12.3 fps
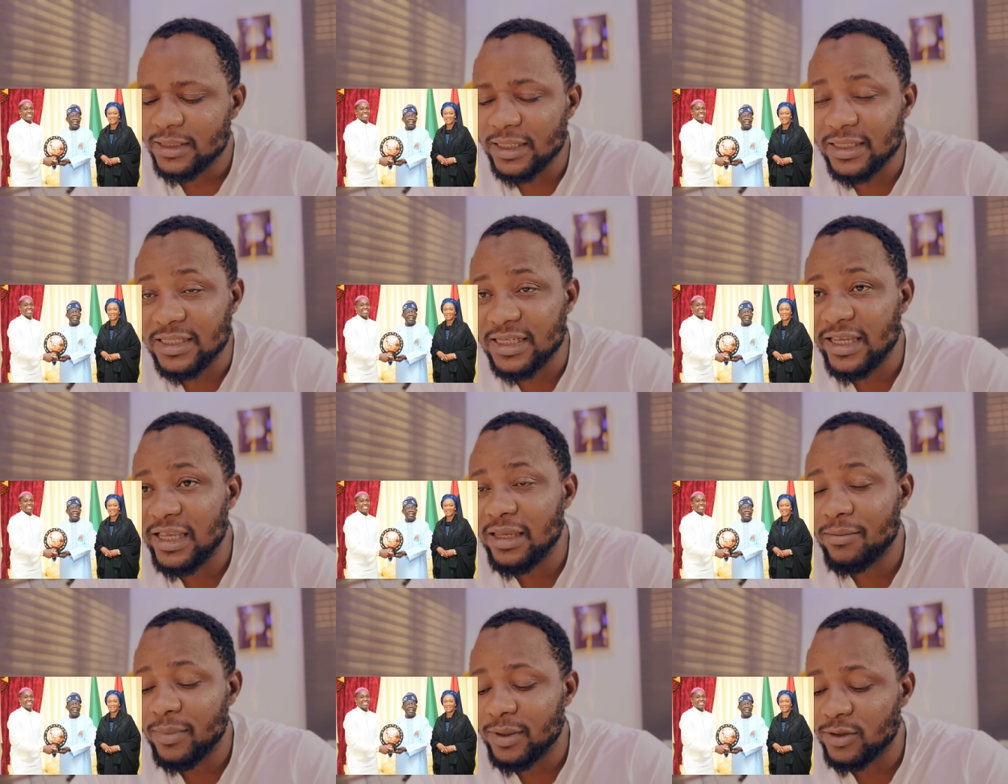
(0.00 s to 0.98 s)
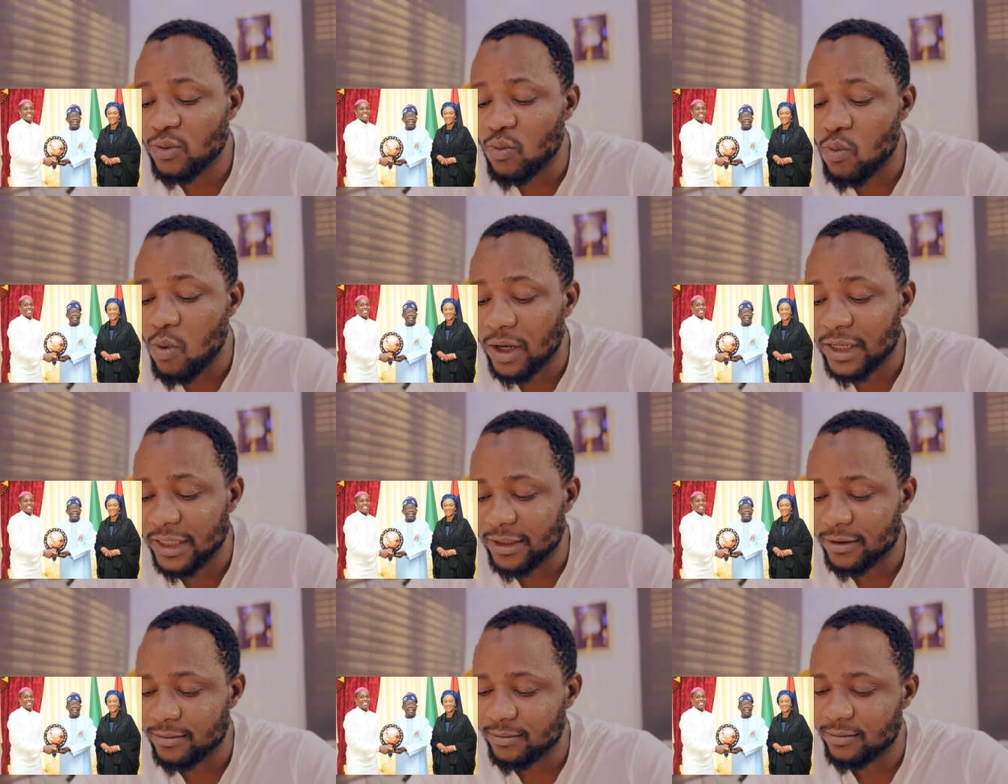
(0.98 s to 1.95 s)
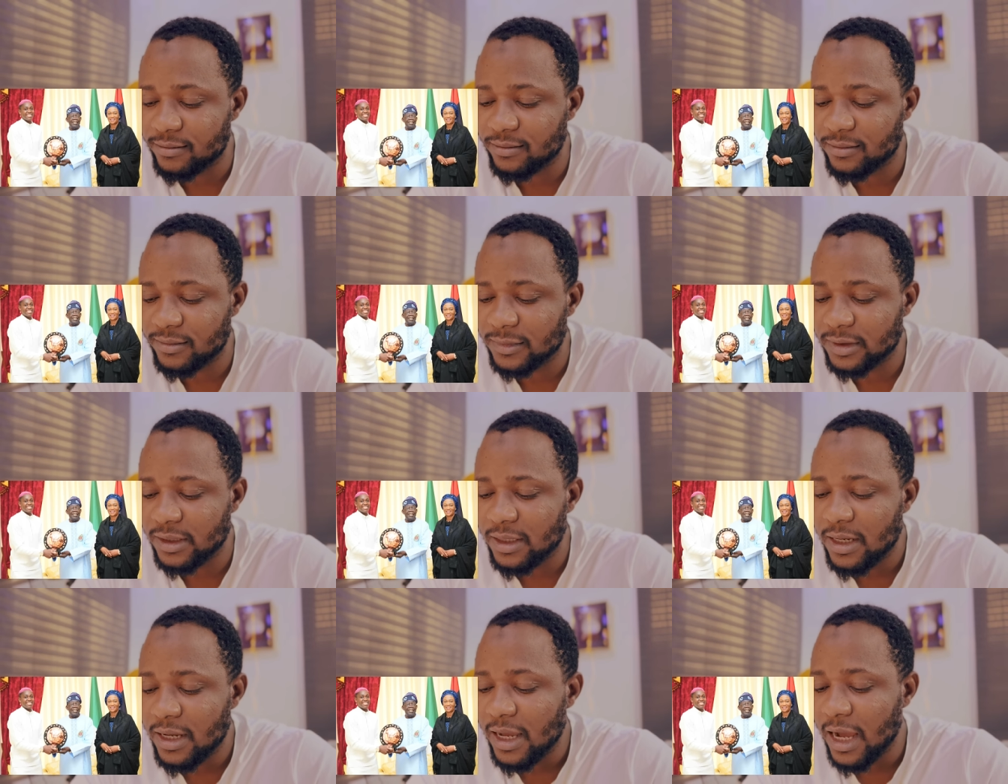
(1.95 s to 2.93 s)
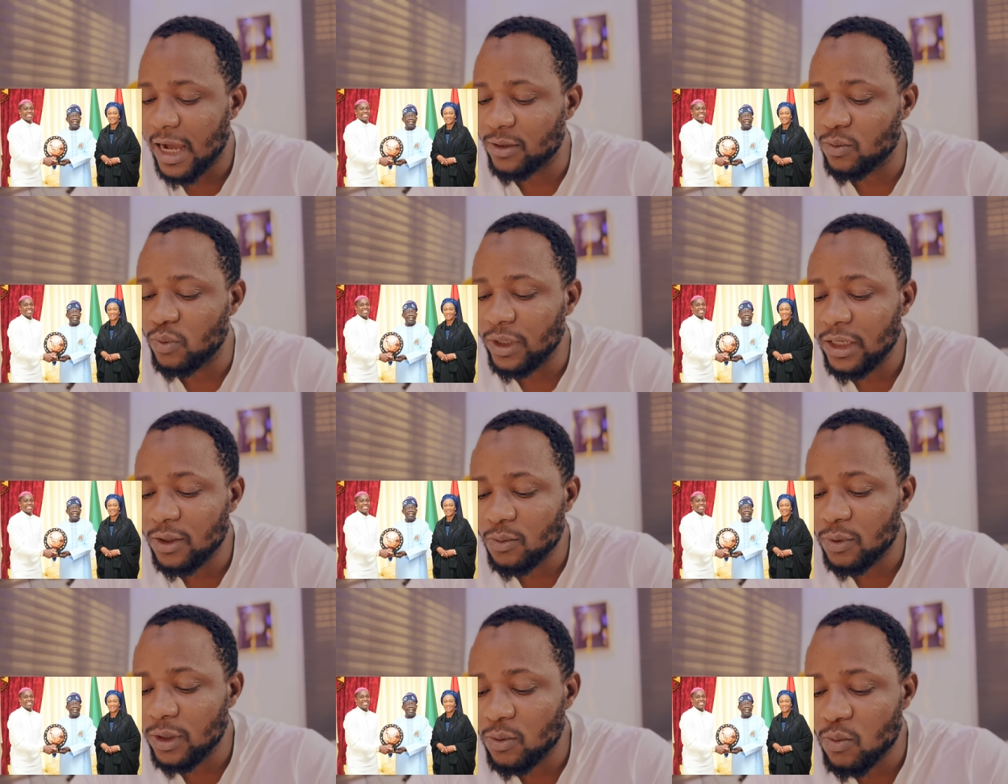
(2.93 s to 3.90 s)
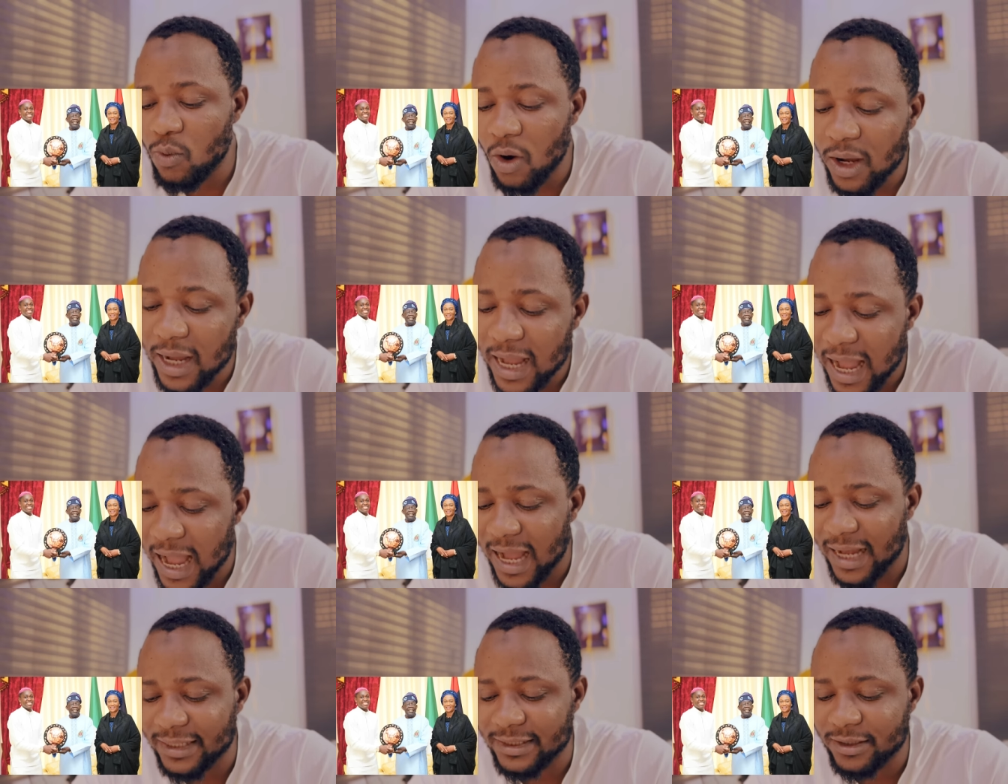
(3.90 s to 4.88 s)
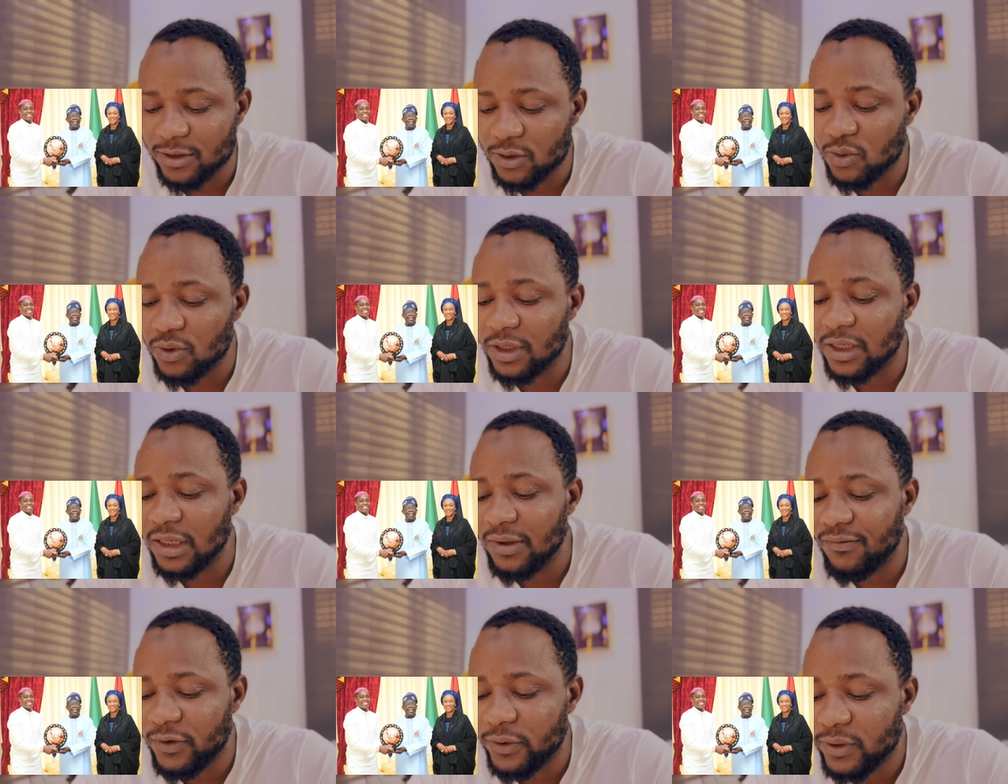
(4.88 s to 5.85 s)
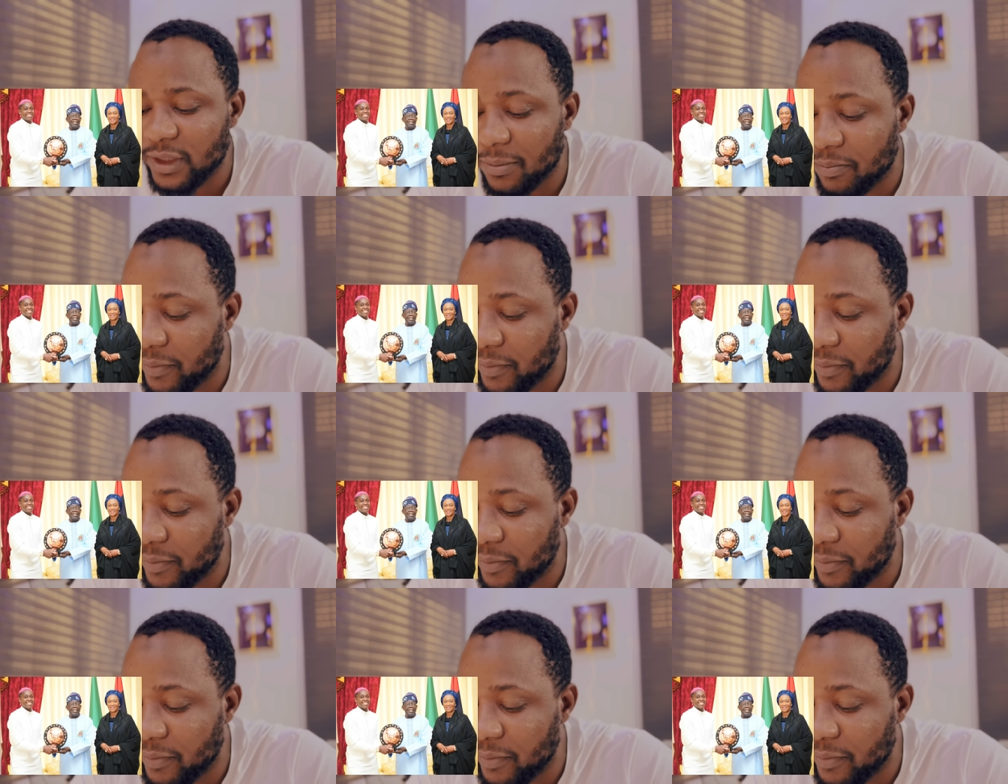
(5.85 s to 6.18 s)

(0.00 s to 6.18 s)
The team is working. And we will work hard to give you the